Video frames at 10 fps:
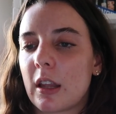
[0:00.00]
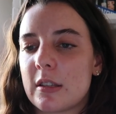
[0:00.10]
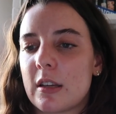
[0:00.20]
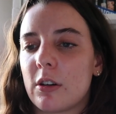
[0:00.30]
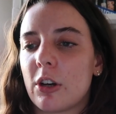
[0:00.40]

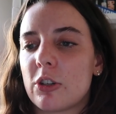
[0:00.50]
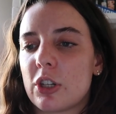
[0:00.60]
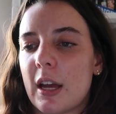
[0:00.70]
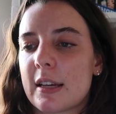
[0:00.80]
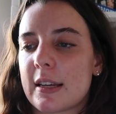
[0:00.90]
considering
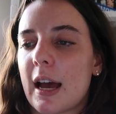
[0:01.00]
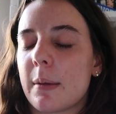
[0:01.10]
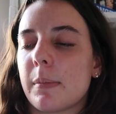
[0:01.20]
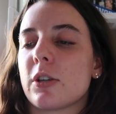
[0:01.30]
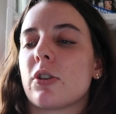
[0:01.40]
she hasn't
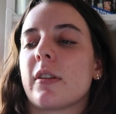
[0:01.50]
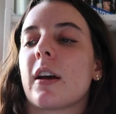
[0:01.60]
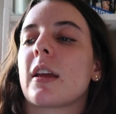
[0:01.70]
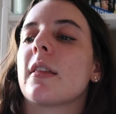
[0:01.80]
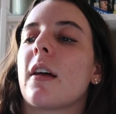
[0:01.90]
had much
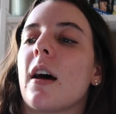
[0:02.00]
luck in